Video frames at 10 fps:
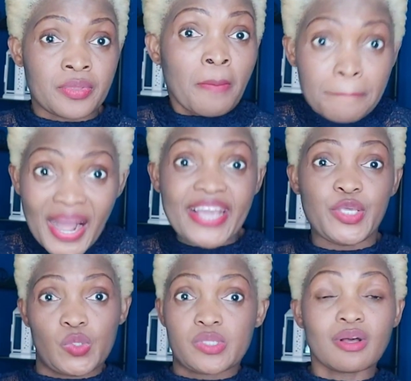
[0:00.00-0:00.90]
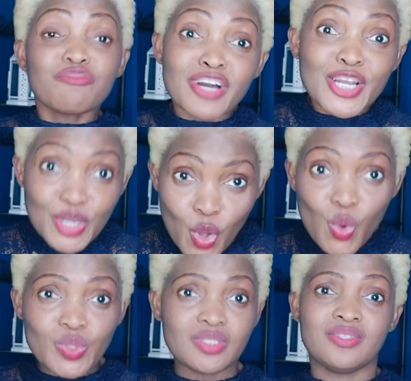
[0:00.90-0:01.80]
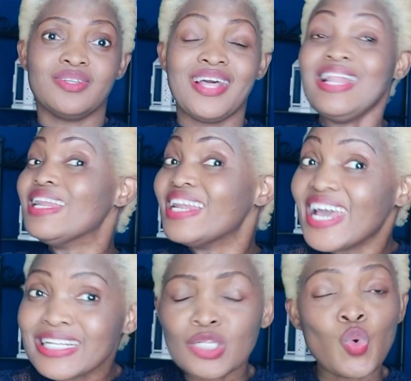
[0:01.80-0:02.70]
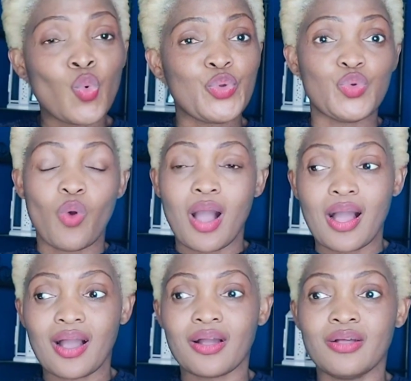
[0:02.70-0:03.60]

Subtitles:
by yourself alone, learning who you are,